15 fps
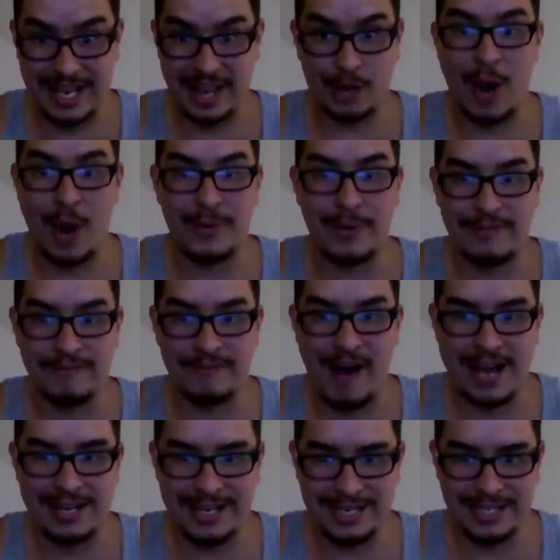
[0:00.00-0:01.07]
you're like, why would I never
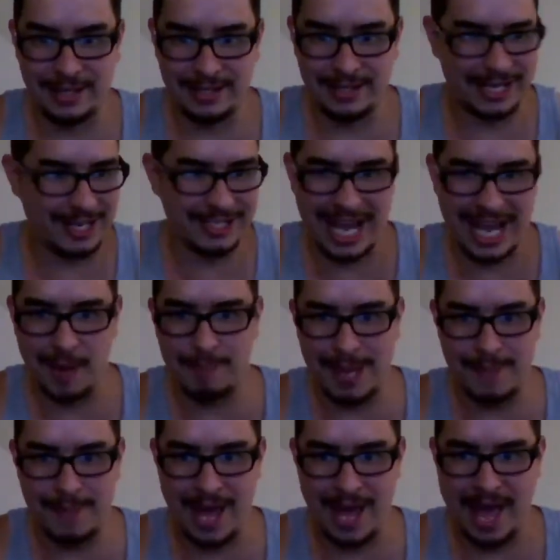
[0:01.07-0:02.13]
fight? And DC was like, because Canyon
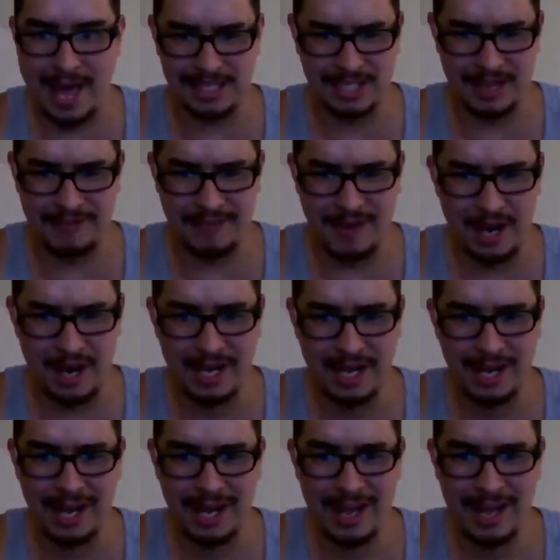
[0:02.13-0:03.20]
beat my ass. The fuck?
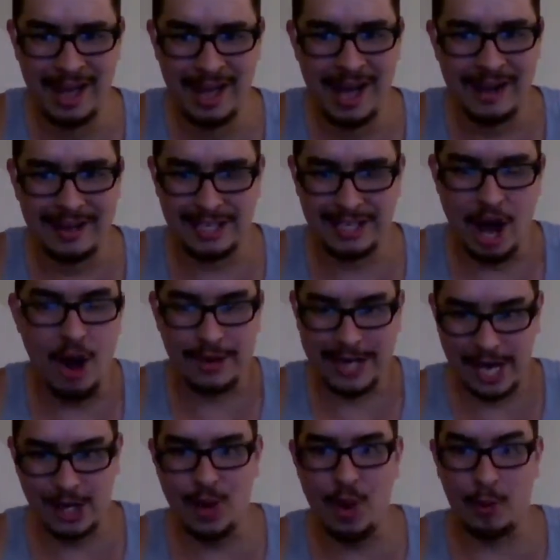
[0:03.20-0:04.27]
And it's like, oh,
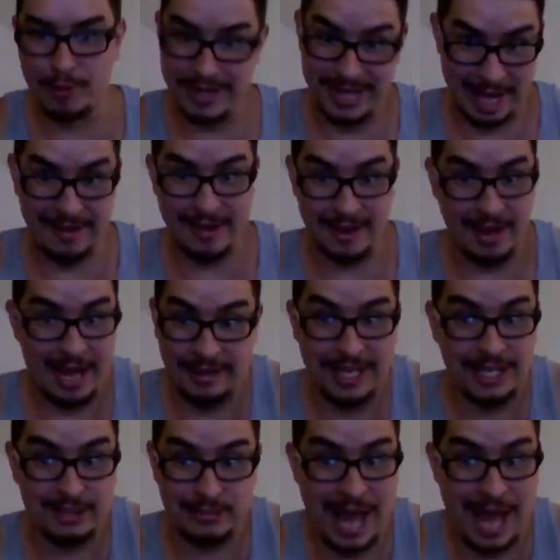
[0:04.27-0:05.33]
okay, cool. And then at
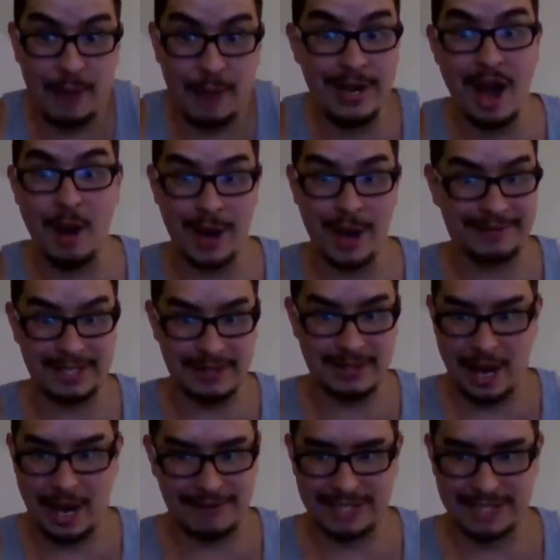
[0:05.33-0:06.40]
least now we know. I don't
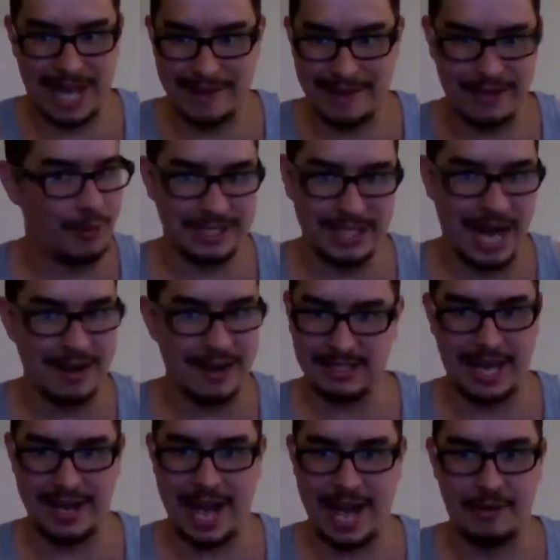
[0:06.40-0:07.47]
have to say. I have no desire to see
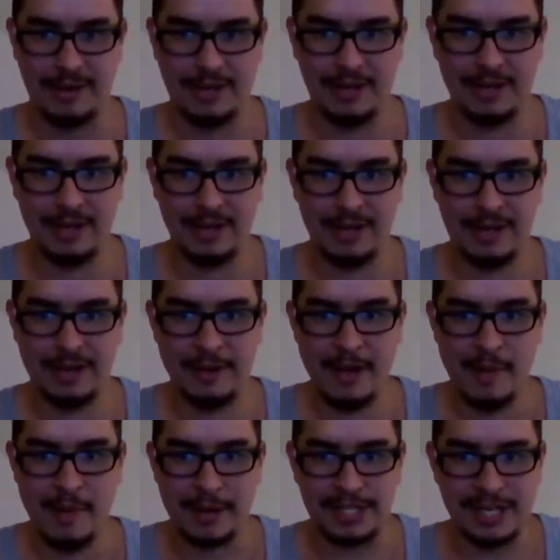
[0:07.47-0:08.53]
that now.
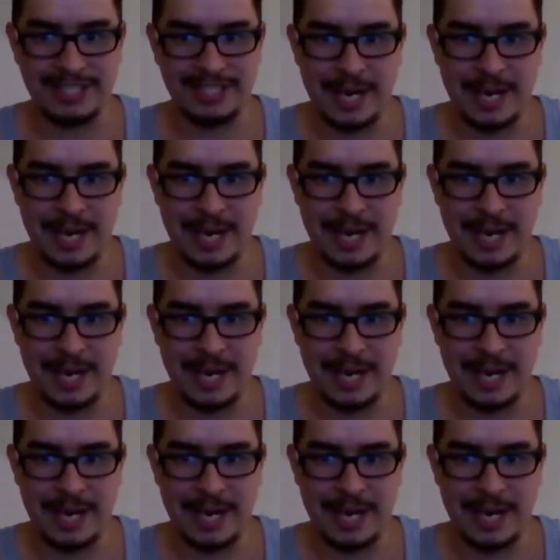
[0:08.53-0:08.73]
But just